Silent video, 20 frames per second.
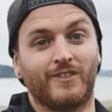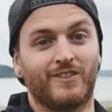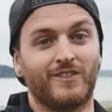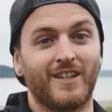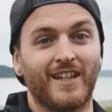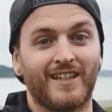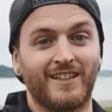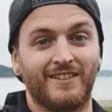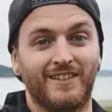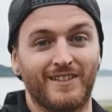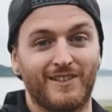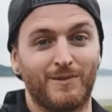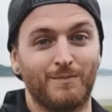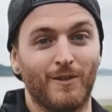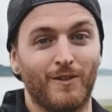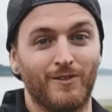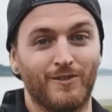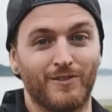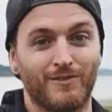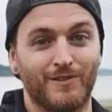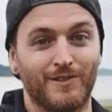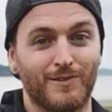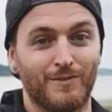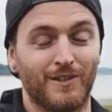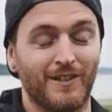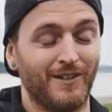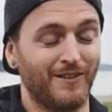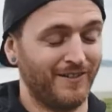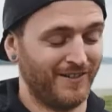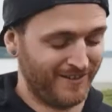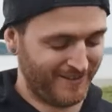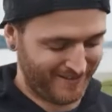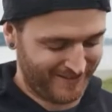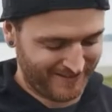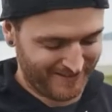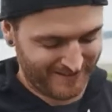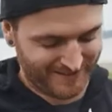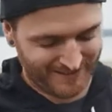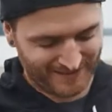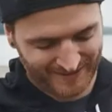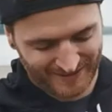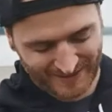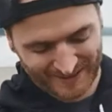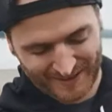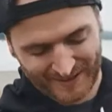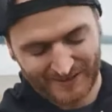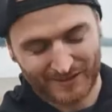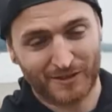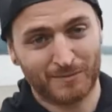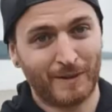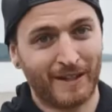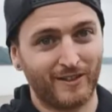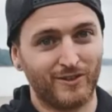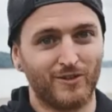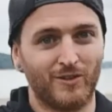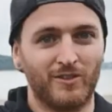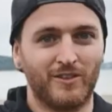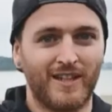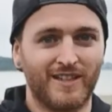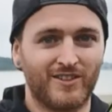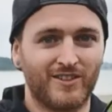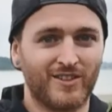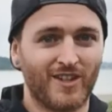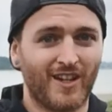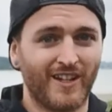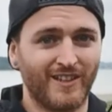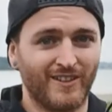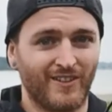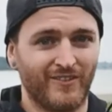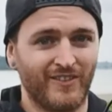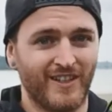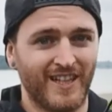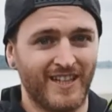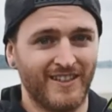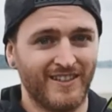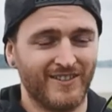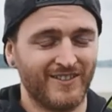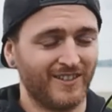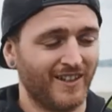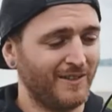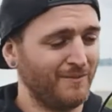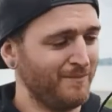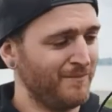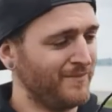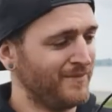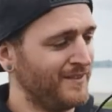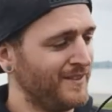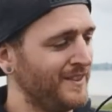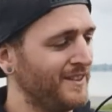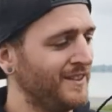a second exposure as well. Just make sure that's tight on there this time.